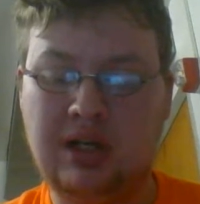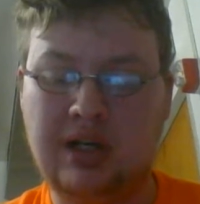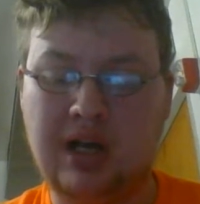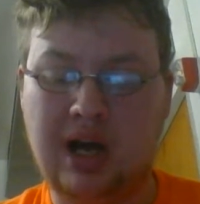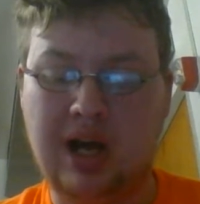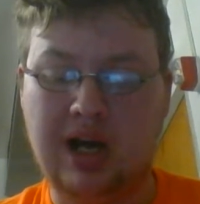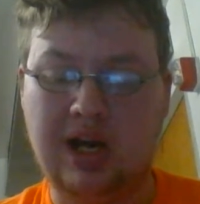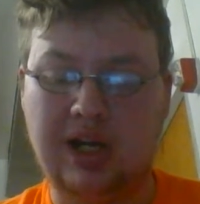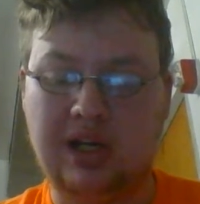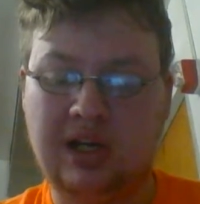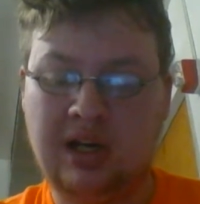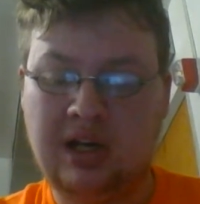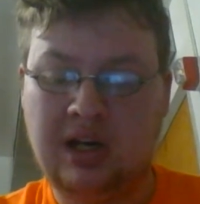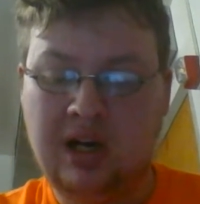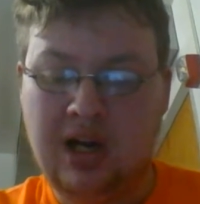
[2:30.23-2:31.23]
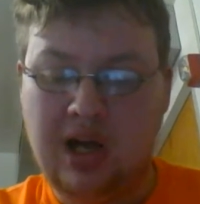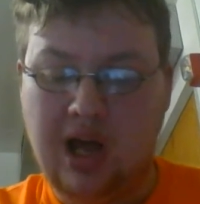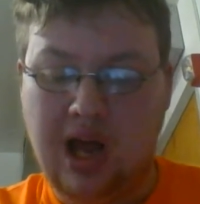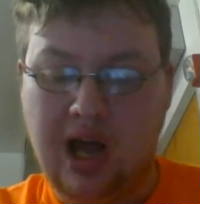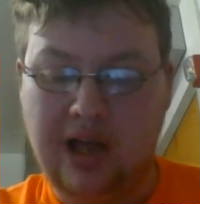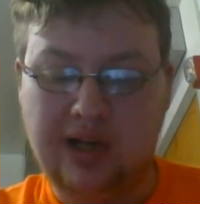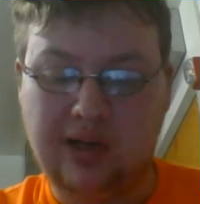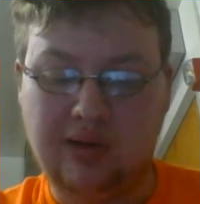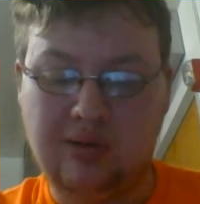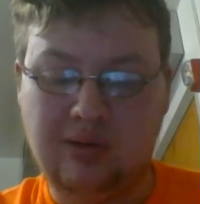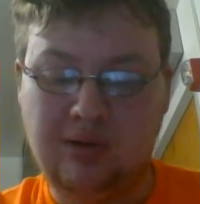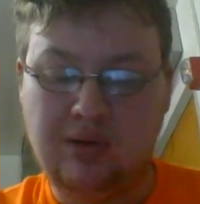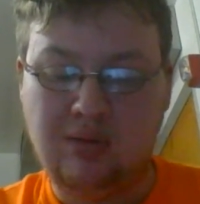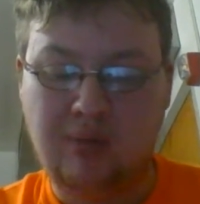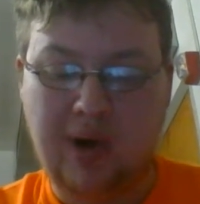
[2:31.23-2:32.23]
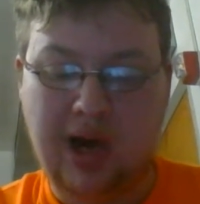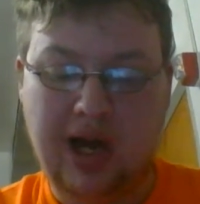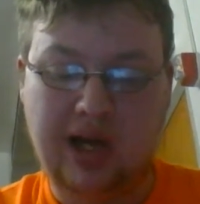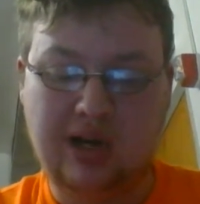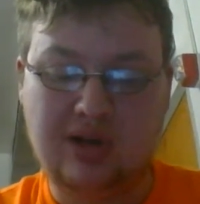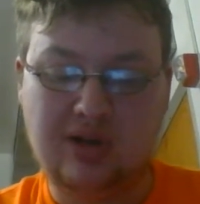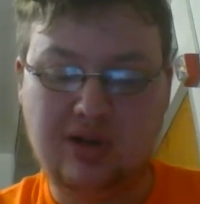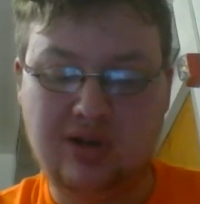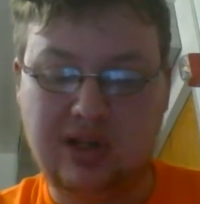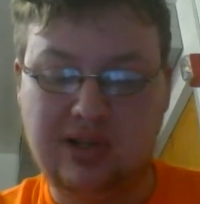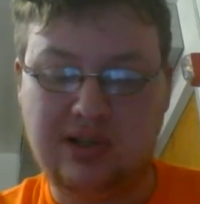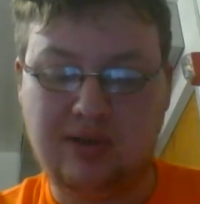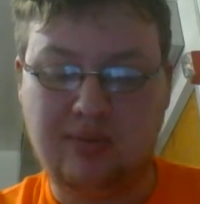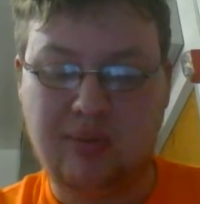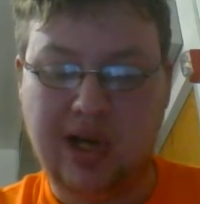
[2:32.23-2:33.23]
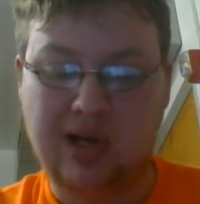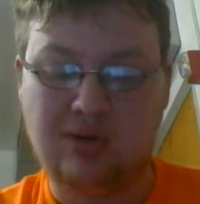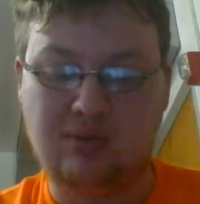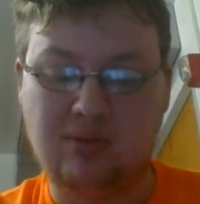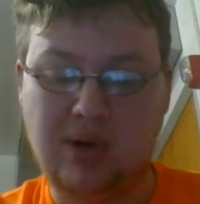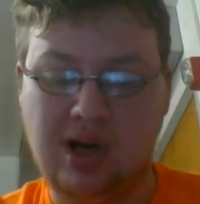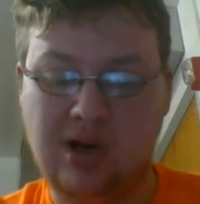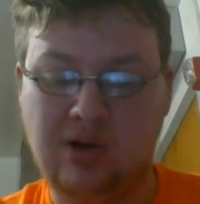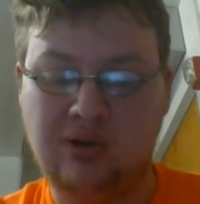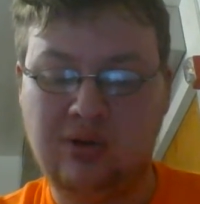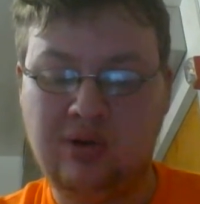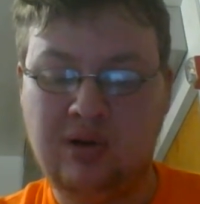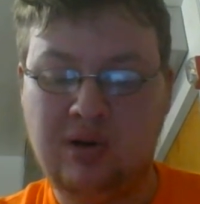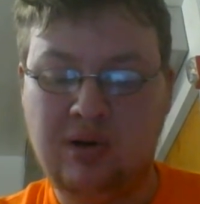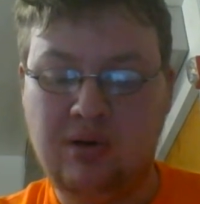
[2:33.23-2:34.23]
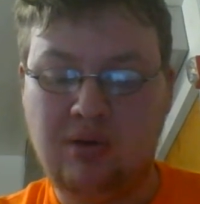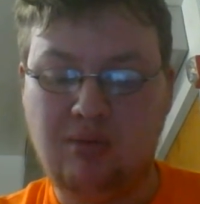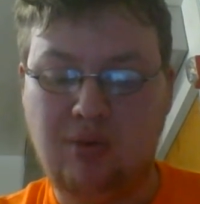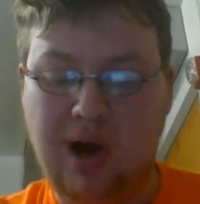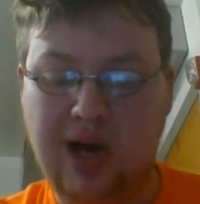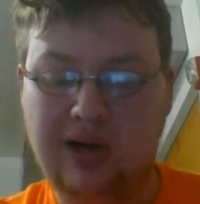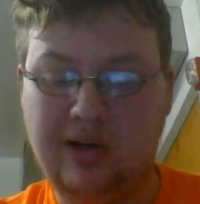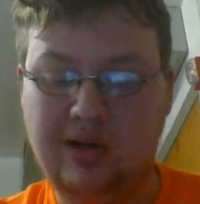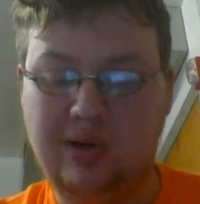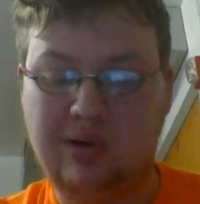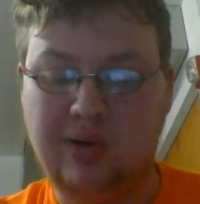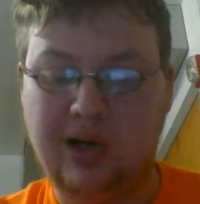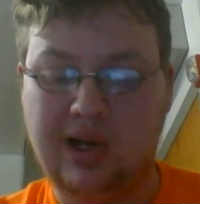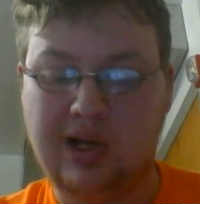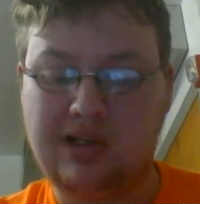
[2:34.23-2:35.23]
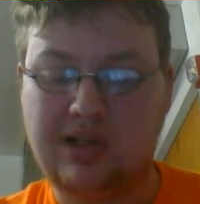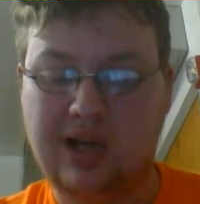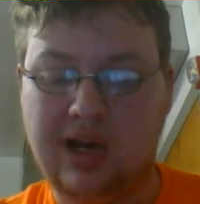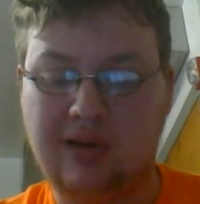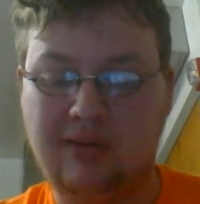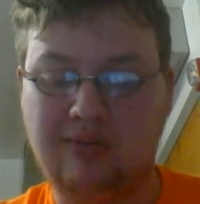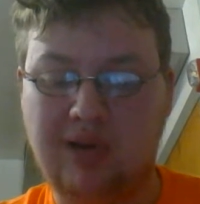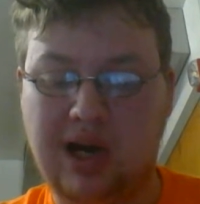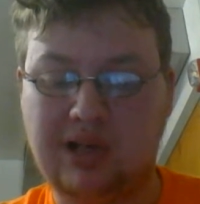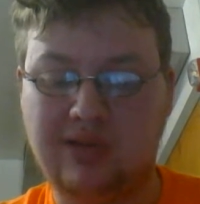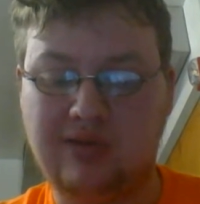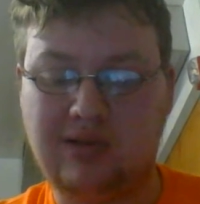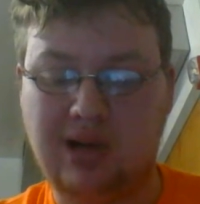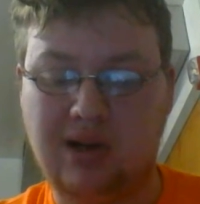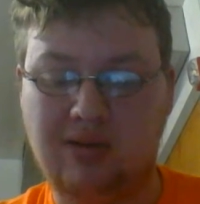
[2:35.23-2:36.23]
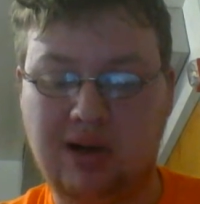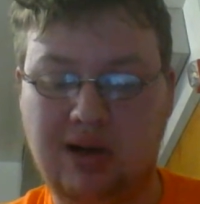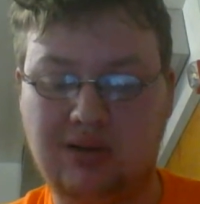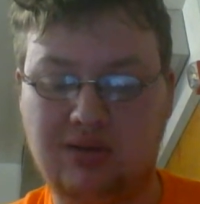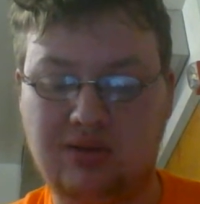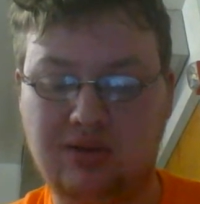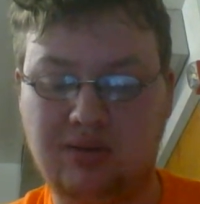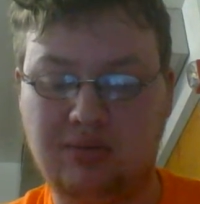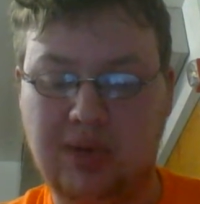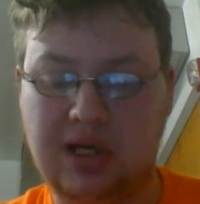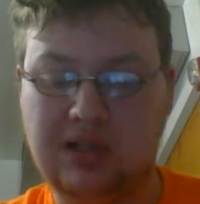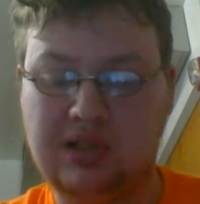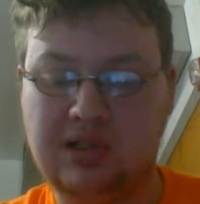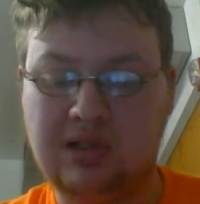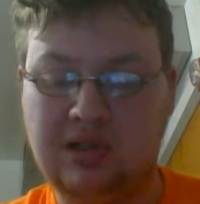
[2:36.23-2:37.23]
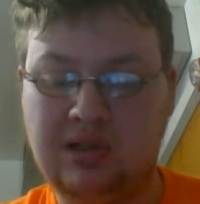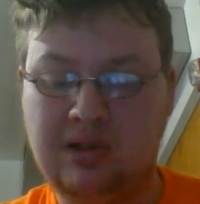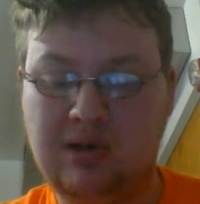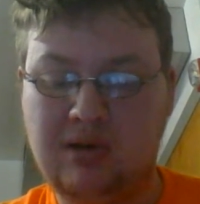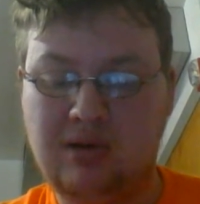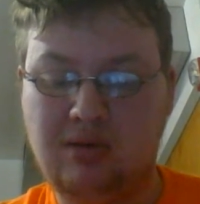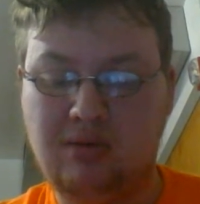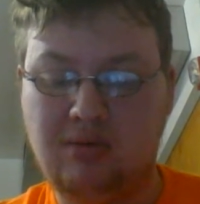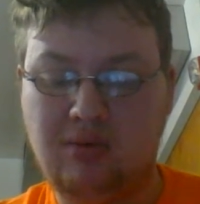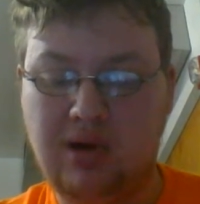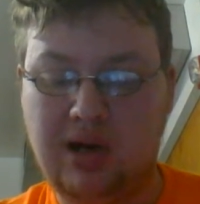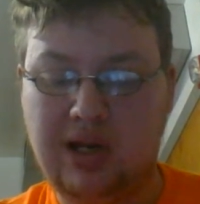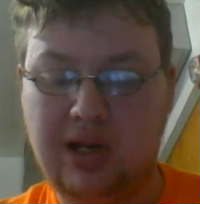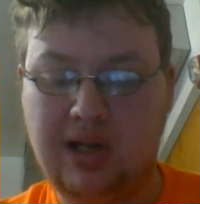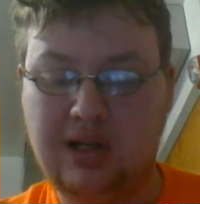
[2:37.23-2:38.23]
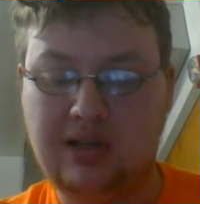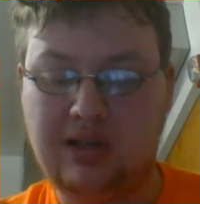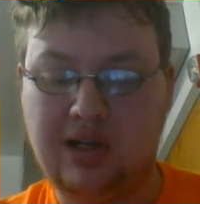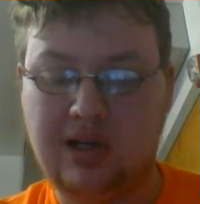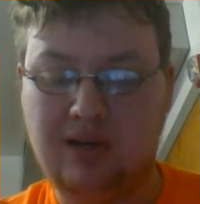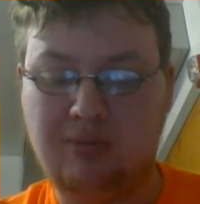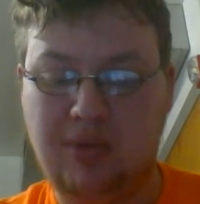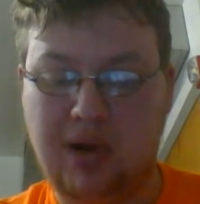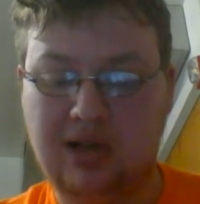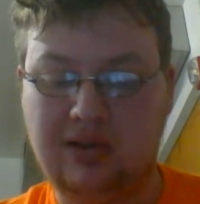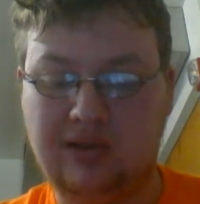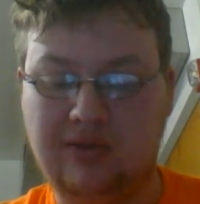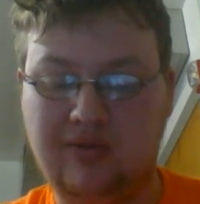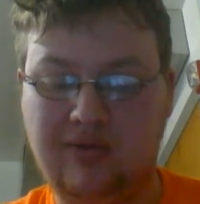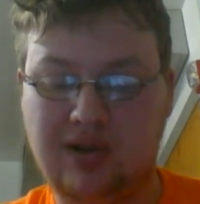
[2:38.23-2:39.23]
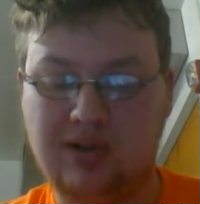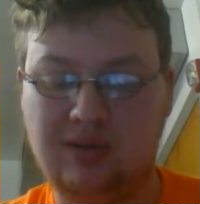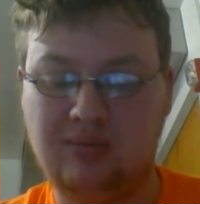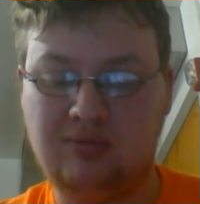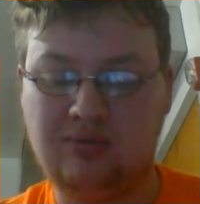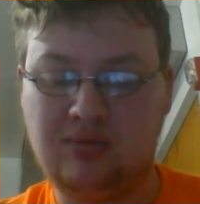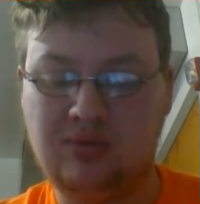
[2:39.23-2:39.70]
9, I can wade into this debate as well. Why do critics hate Rise of Skywalker so much? What is it about the film?